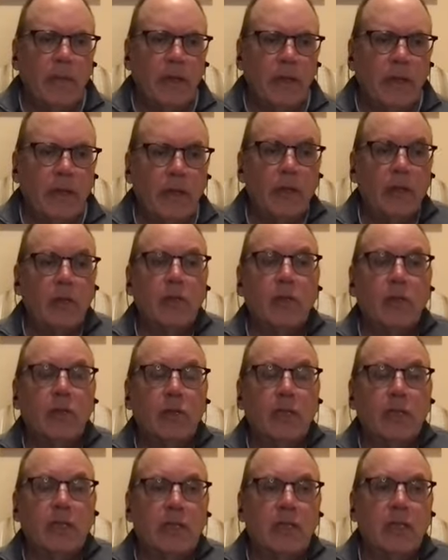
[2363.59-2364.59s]
You know, of
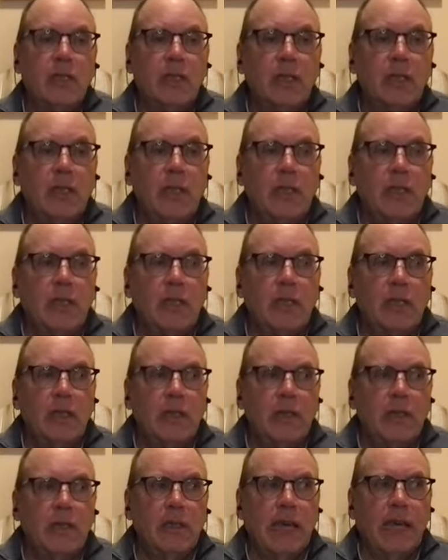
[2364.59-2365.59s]
course, it's
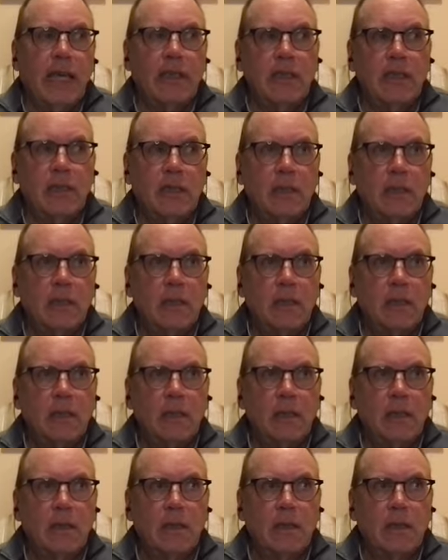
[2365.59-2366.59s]
that's
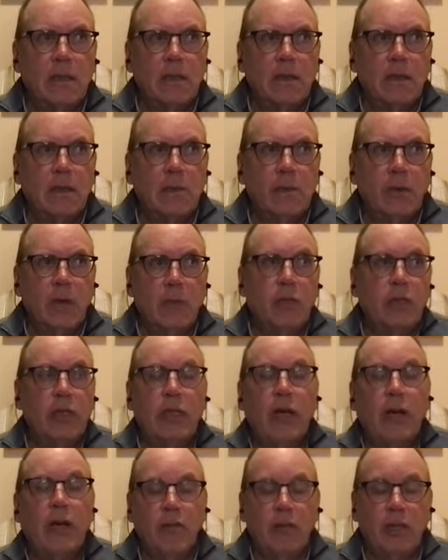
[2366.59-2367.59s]
what
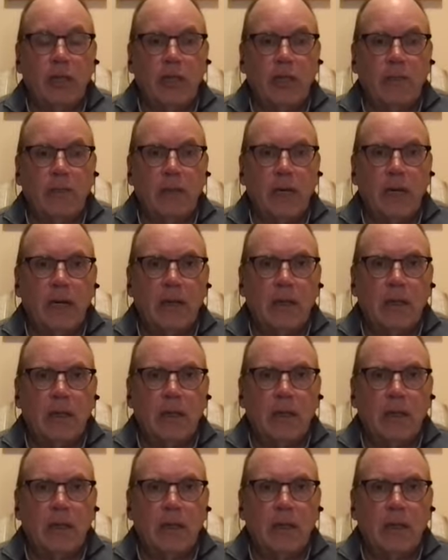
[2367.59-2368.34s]
recovery is about.